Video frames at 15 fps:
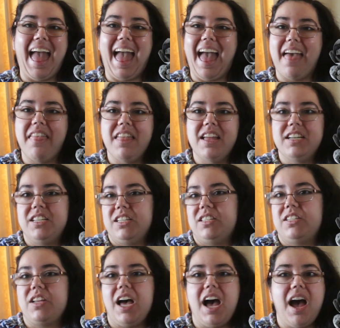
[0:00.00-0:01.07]
and then
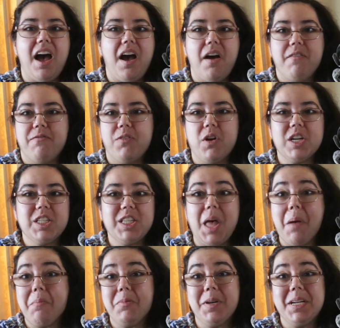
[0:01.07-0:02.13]
just for
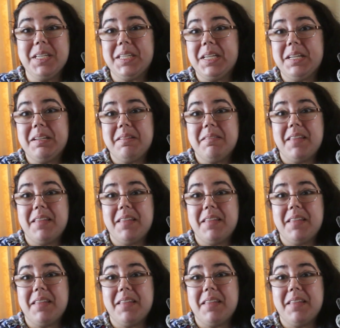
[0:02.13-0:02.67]
some reason